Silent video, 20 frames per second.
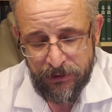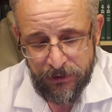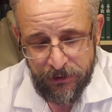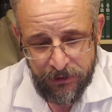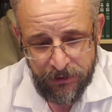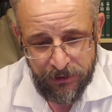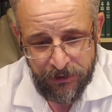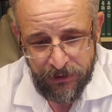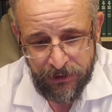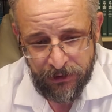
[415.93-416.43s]

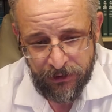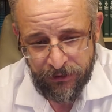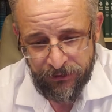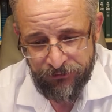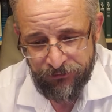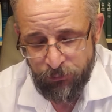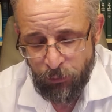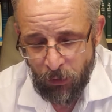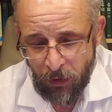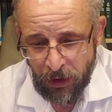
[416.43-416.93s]
it, it
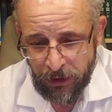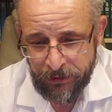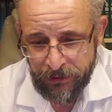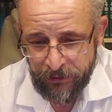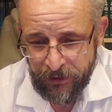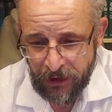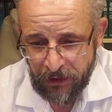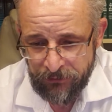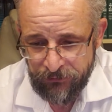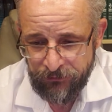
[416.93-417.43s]
is
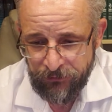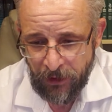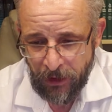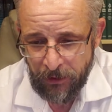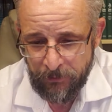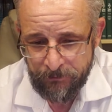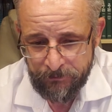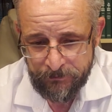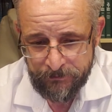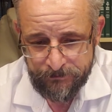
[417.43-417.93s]
one that,
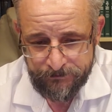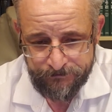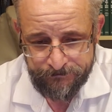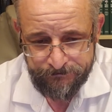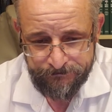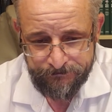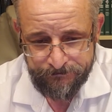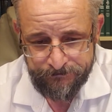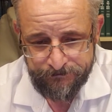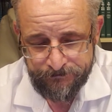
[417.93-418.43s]
um,
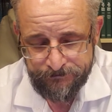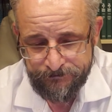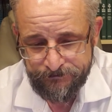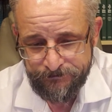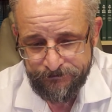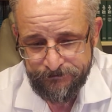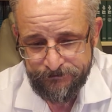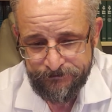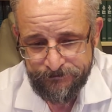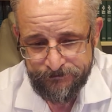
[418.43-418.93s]

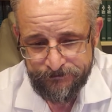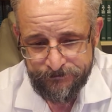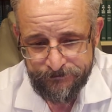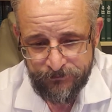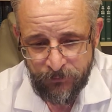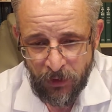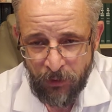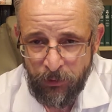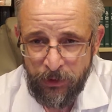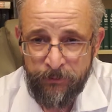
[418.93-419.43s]

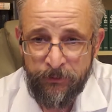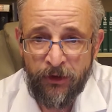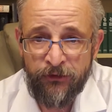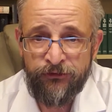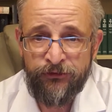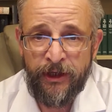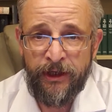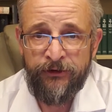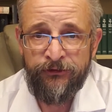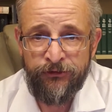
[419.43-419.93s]
well, we
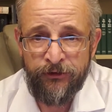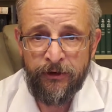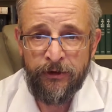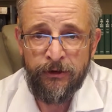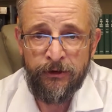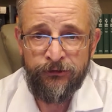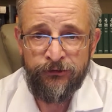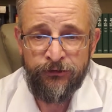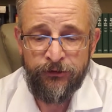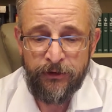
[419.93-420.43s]
must take
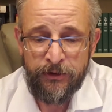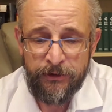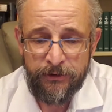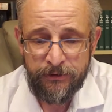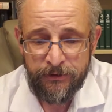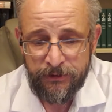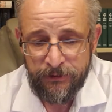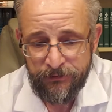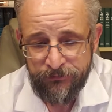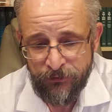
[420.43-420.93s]
seriously.
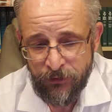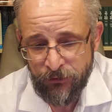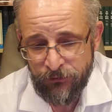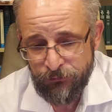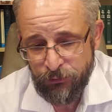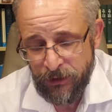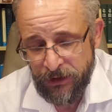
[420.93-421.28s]
First,